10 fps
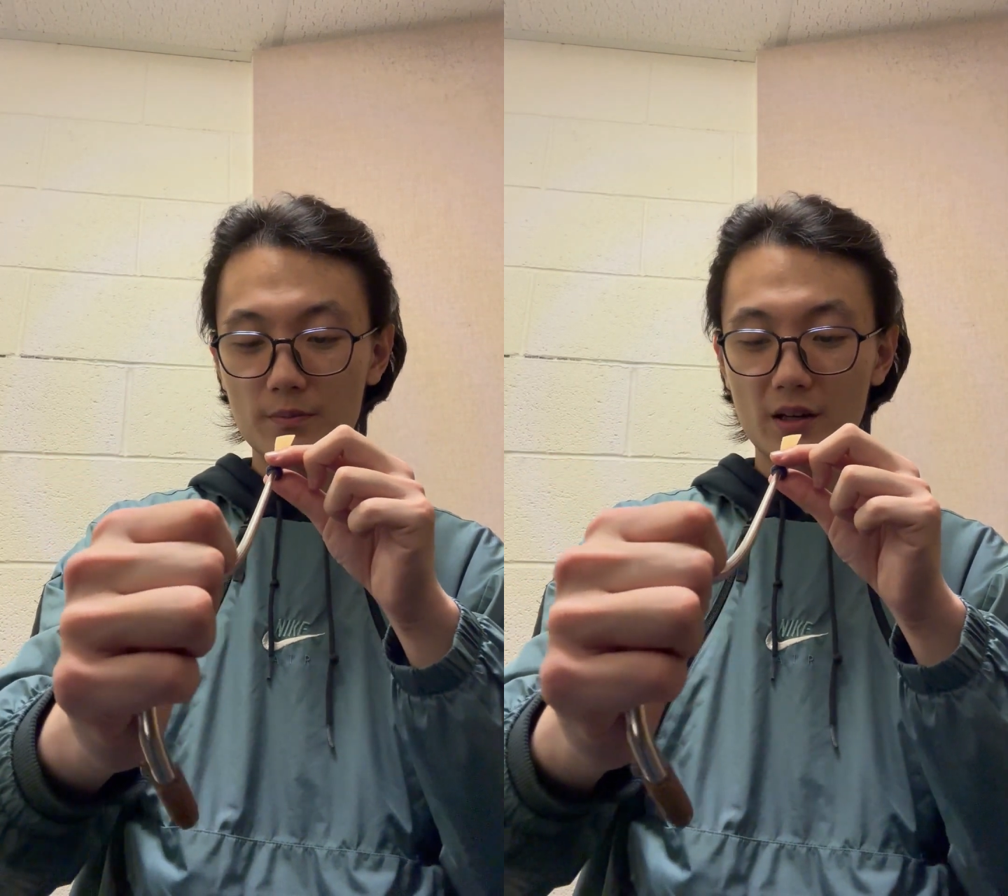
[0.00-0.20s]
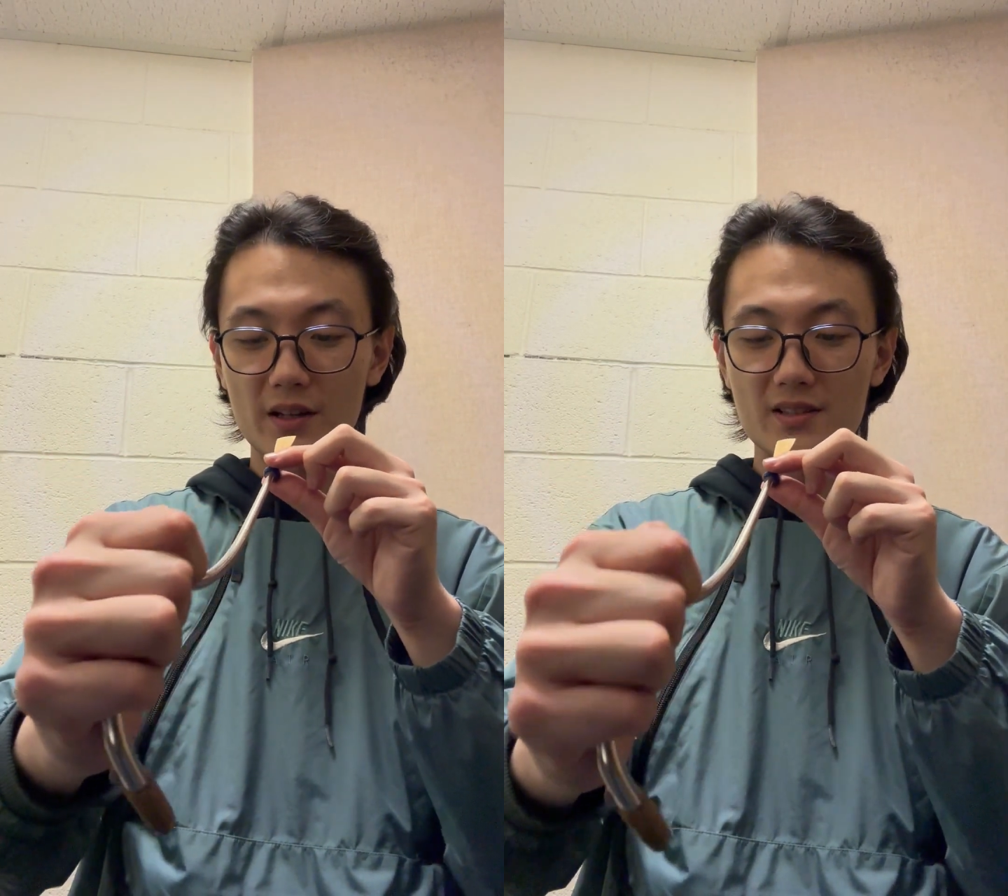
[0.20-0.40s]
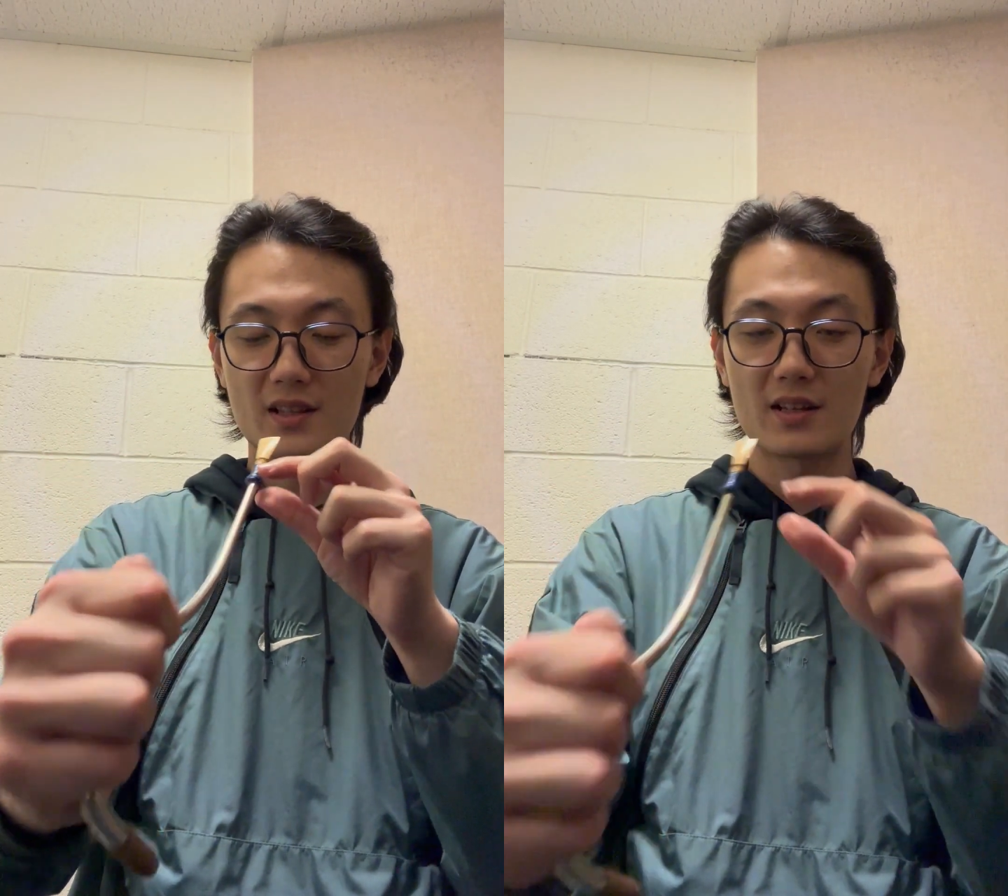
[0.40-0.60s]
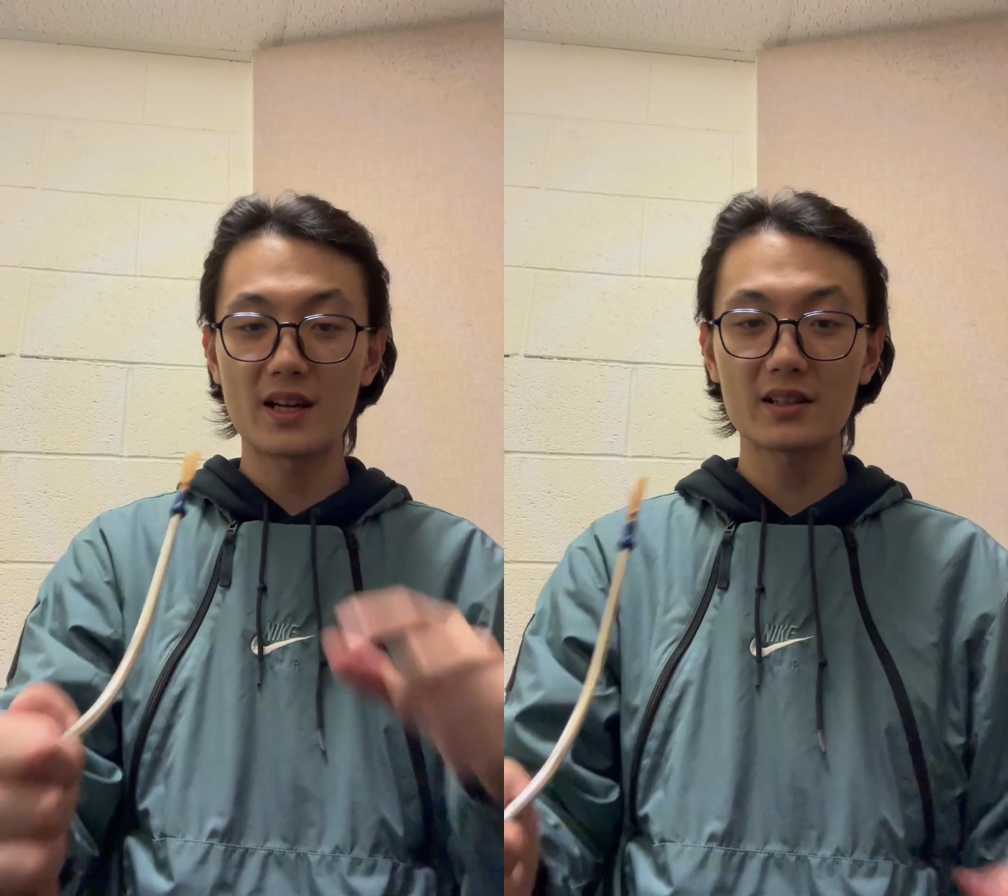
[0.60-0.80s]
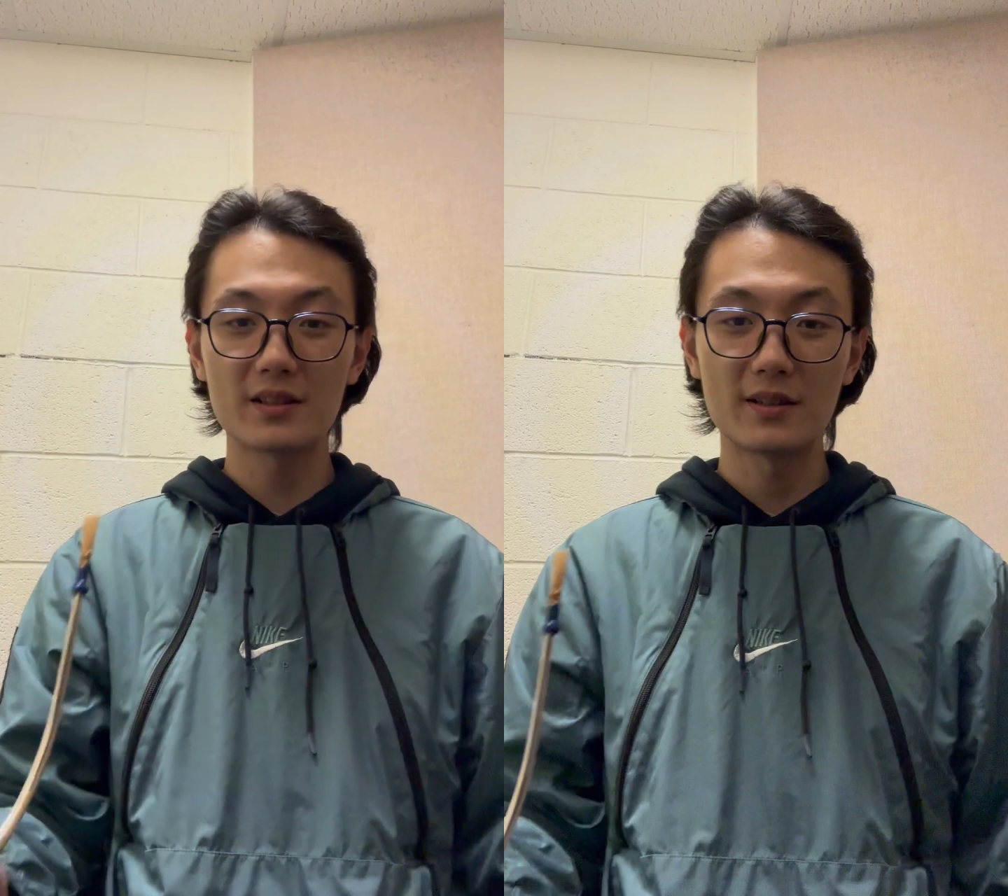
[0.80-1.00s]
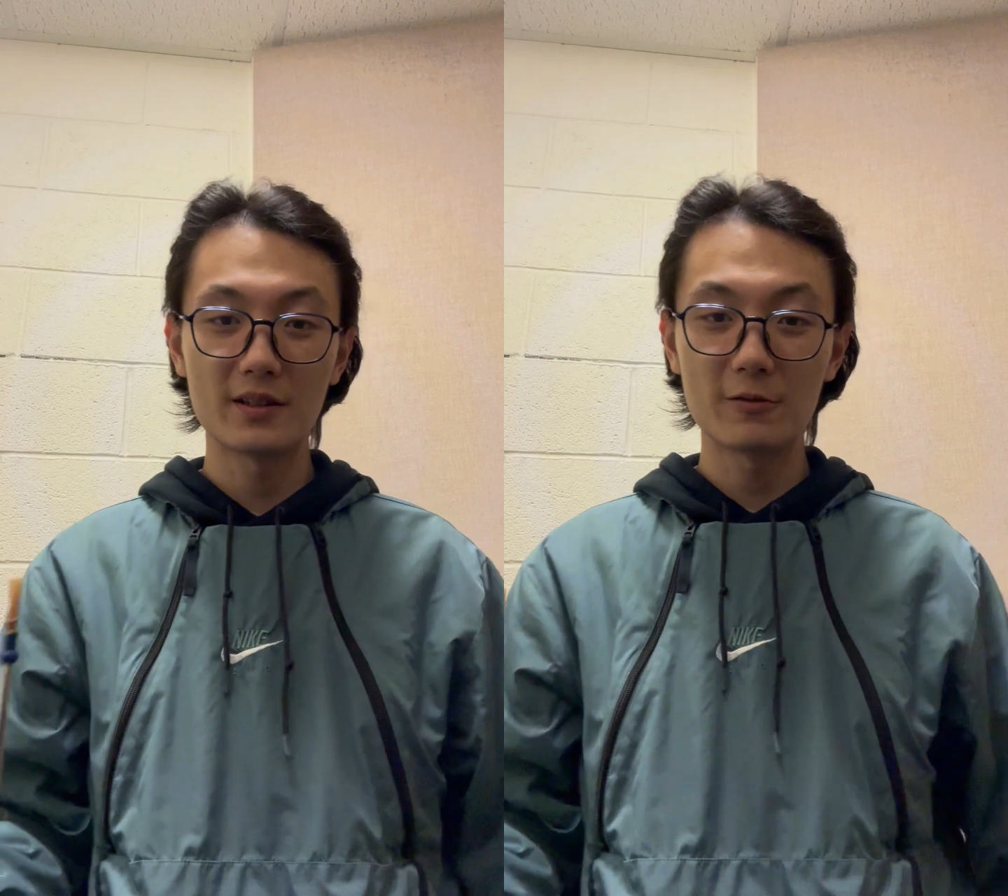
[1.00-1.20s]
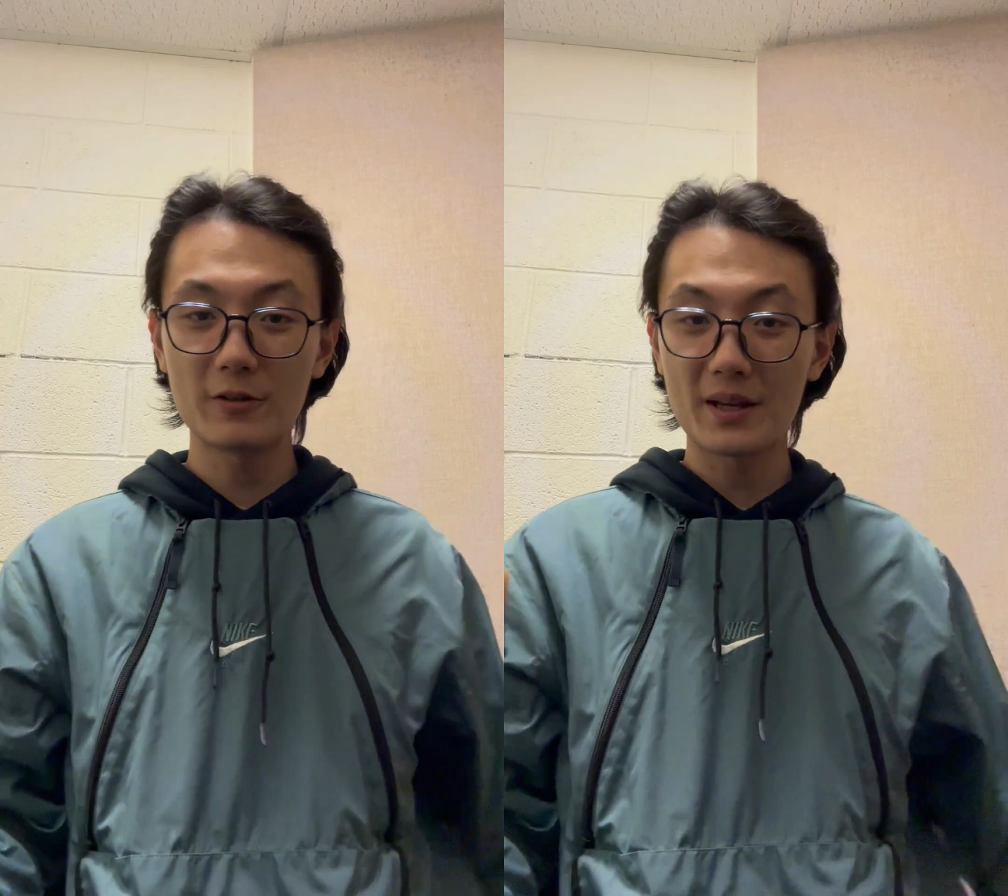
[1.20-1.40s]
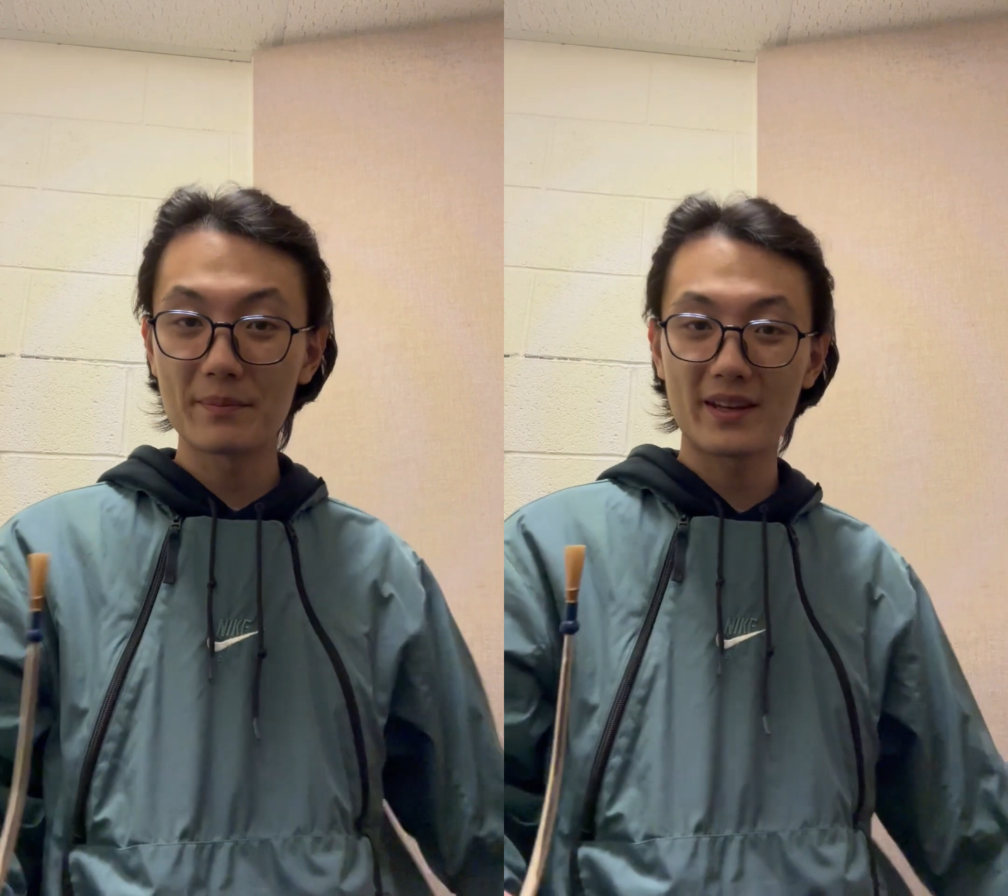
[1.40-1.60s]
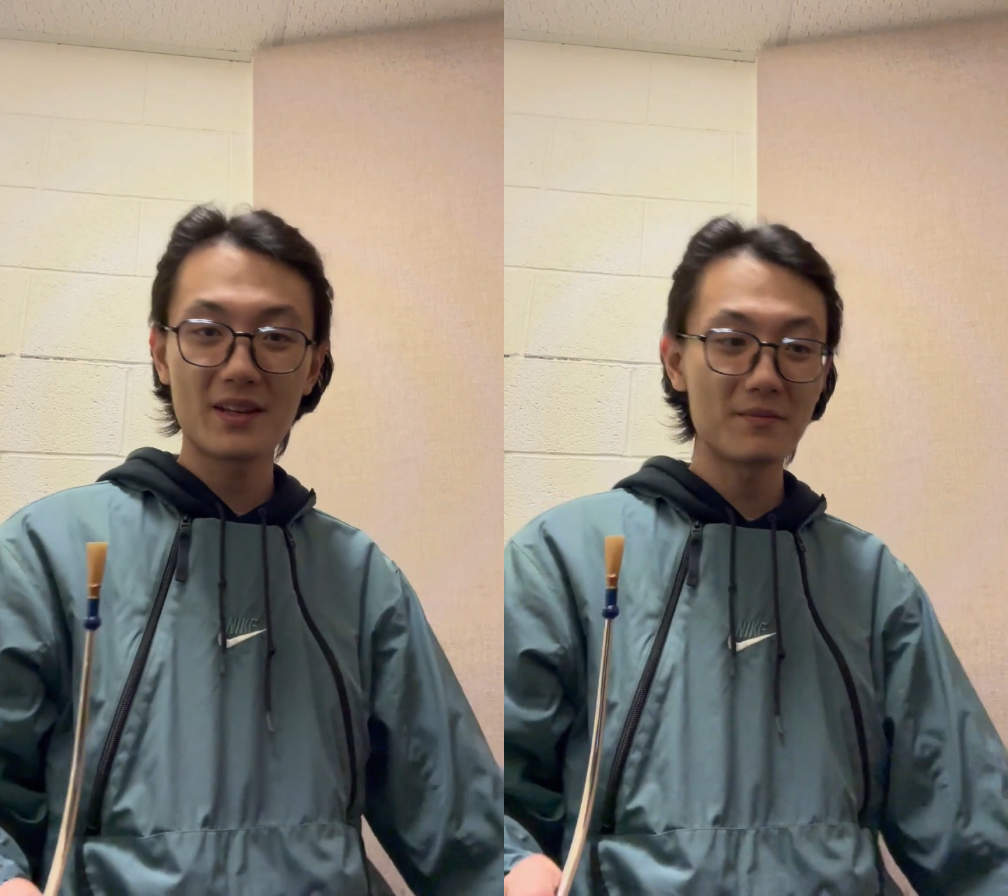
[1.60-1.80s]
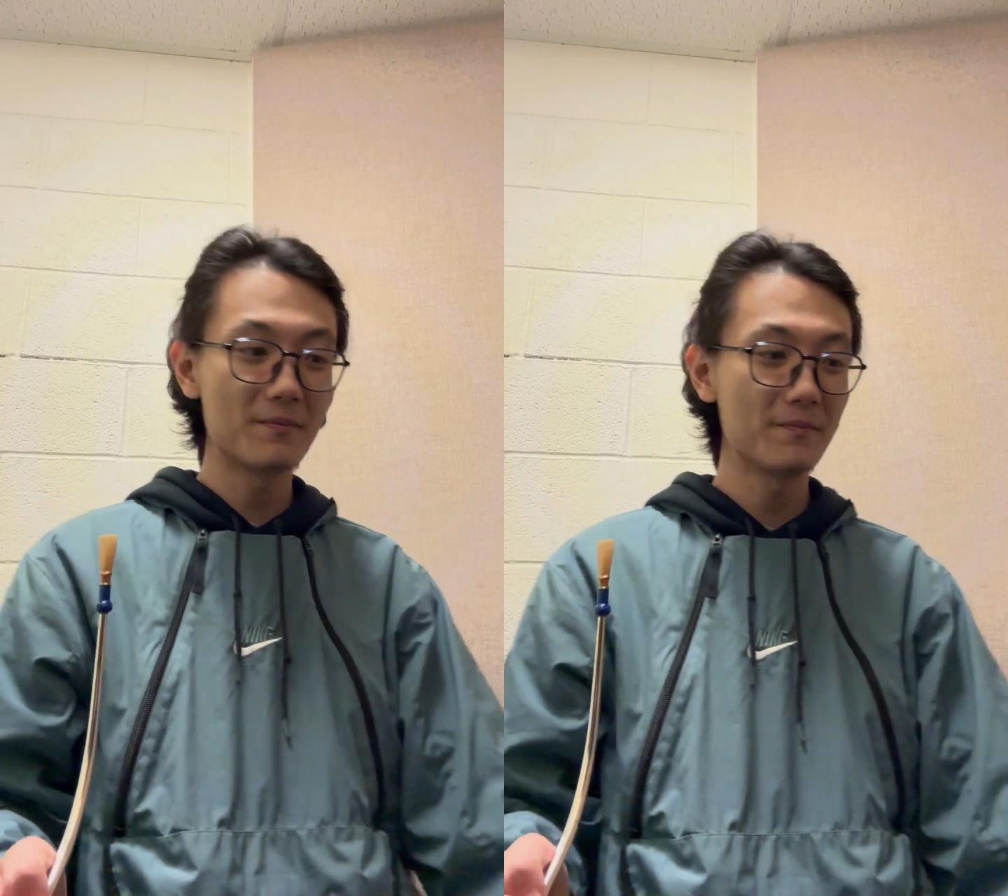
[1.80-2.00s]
parts connect. We can begin.